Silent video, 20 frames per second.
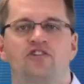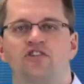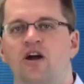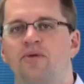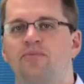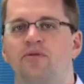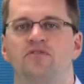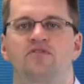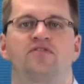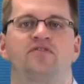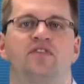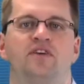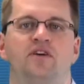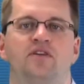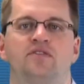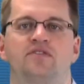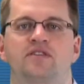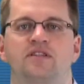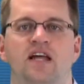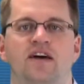and drop those
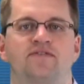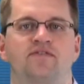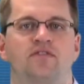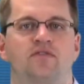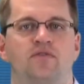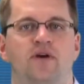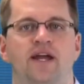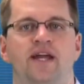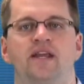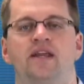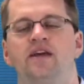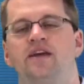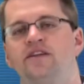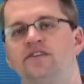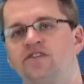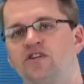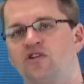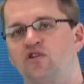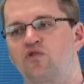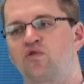fields left to right
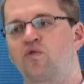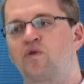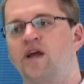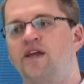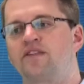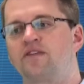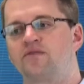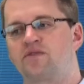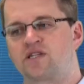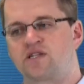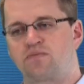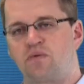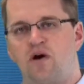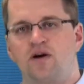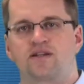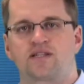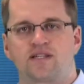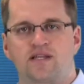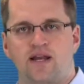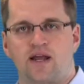to create the
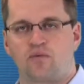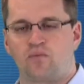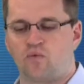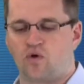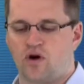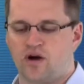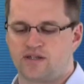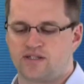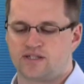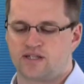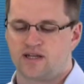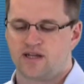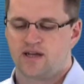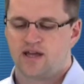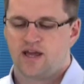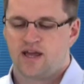response that I want.